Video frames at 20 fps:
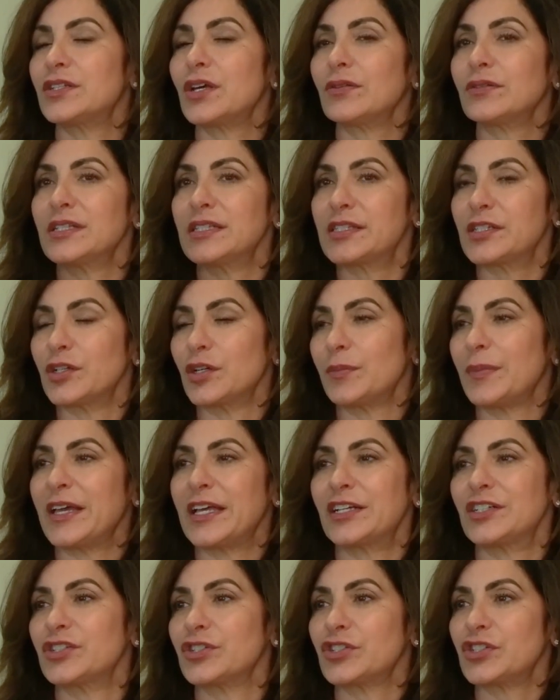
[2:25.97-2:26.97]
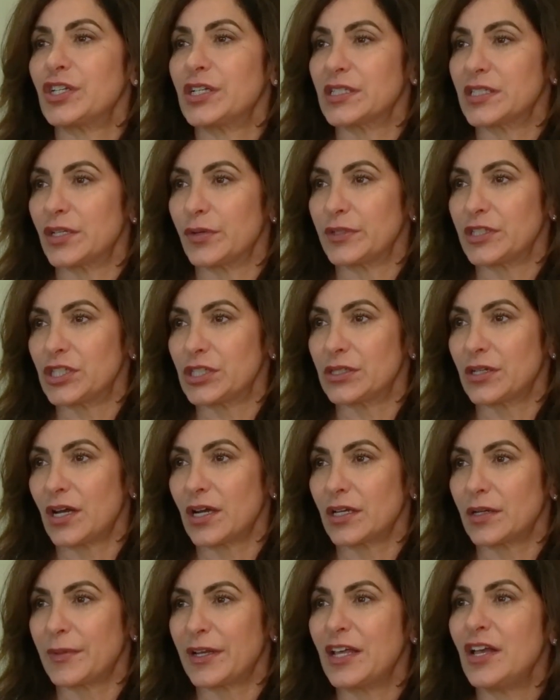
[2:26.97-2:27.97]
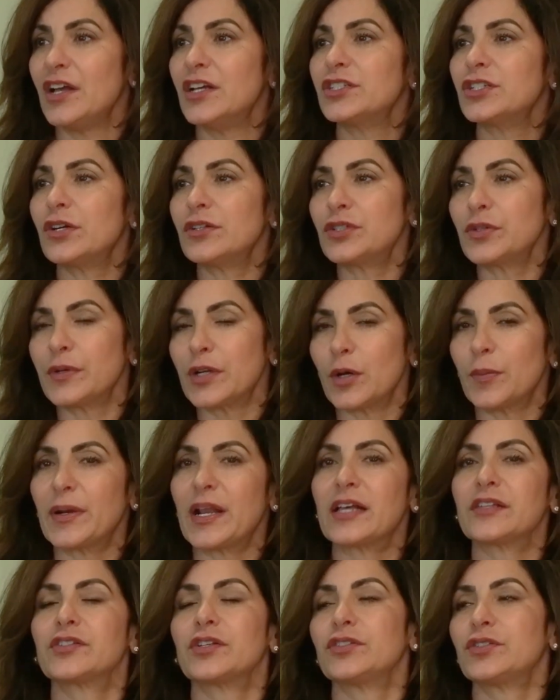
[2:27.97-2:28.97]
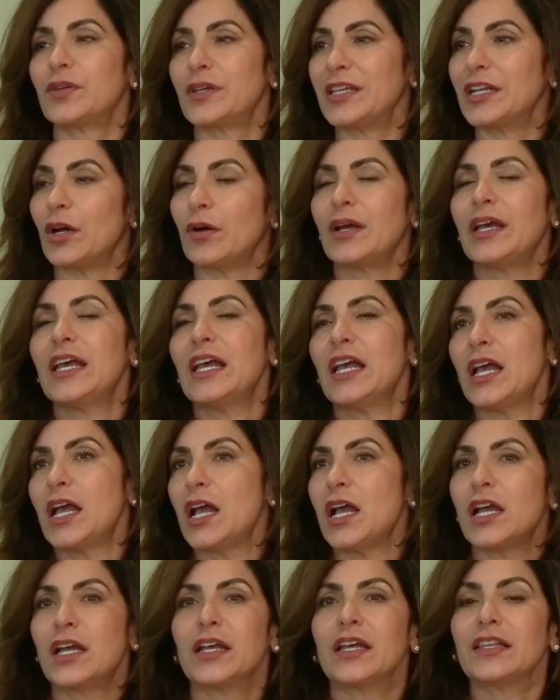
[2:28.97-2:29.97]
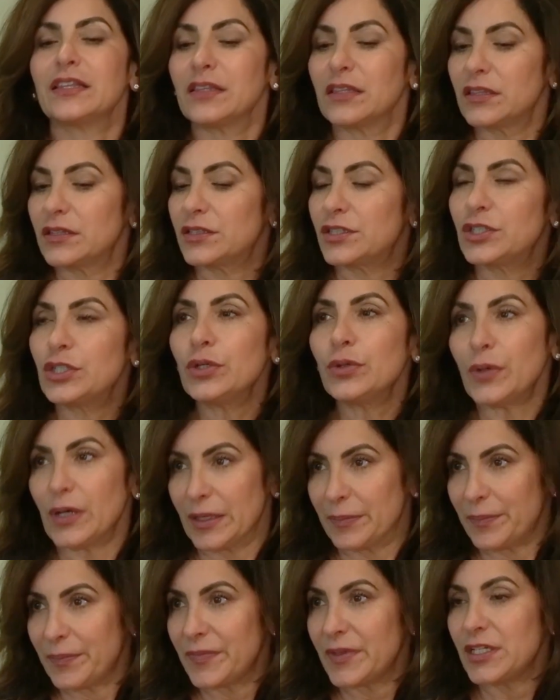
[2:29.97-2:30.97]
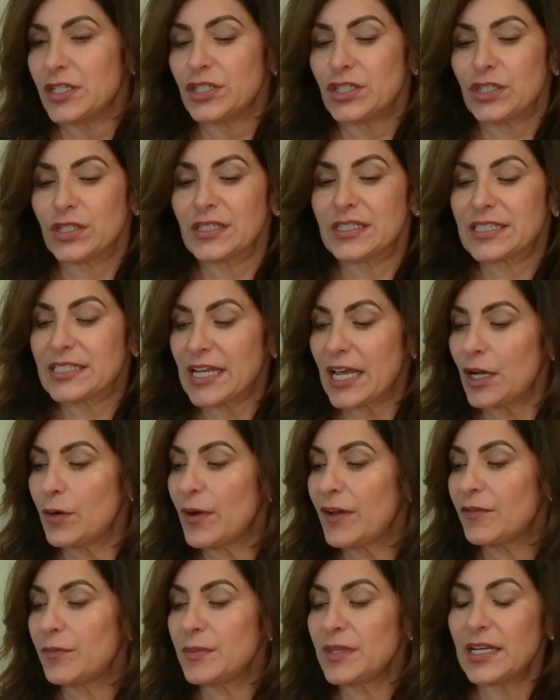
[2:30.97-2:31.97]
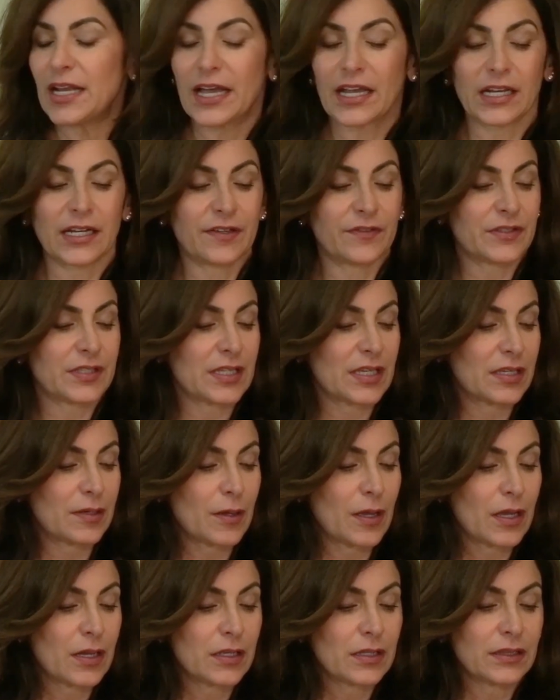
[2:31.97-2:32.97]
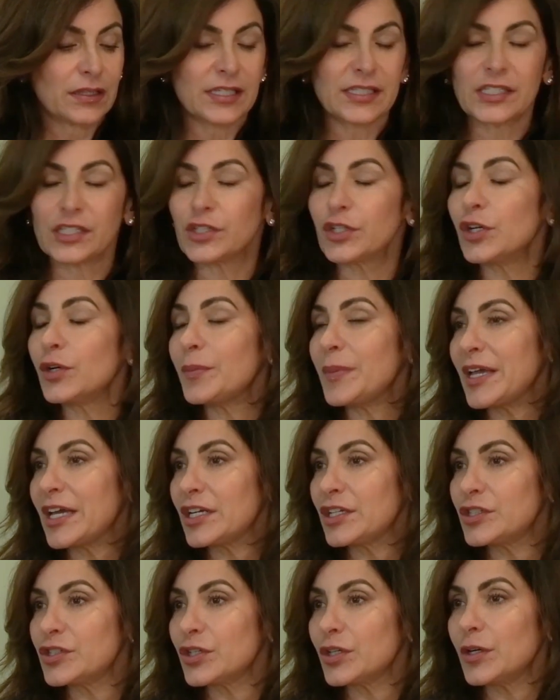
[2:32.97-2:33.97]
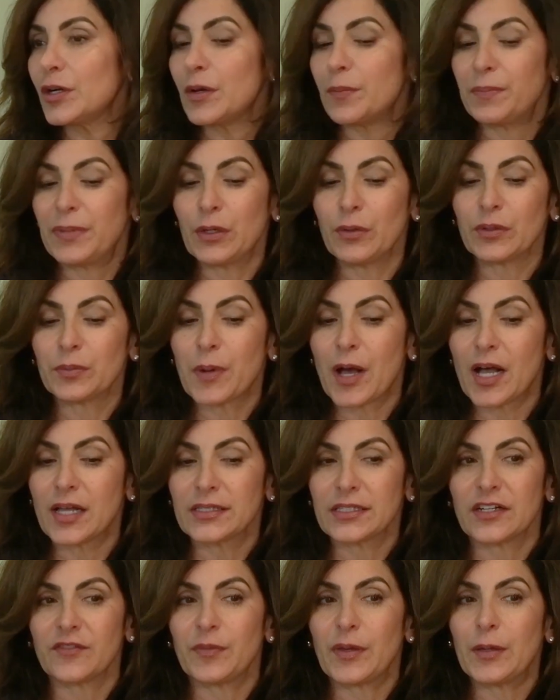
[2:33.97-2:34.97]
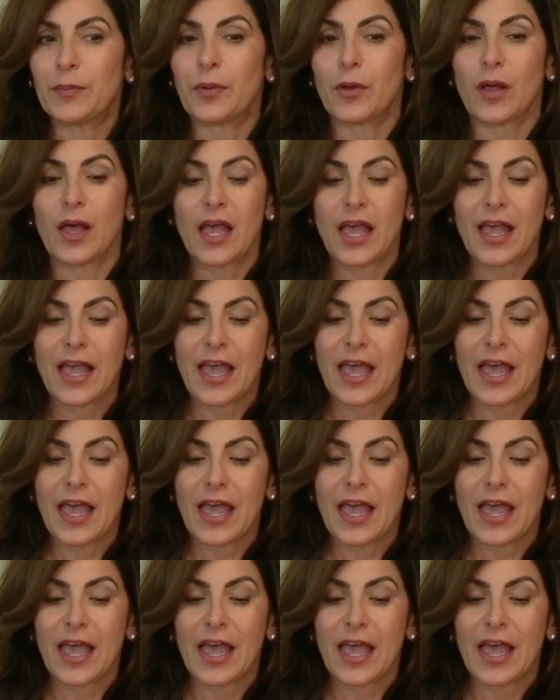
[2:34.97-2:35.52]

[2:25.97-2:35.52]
Don't listen to your manager. She doesn't know what she's talking about. Don't do an open house. Do it. Stay away from the negatives. Listen to your manager. Be with positive people.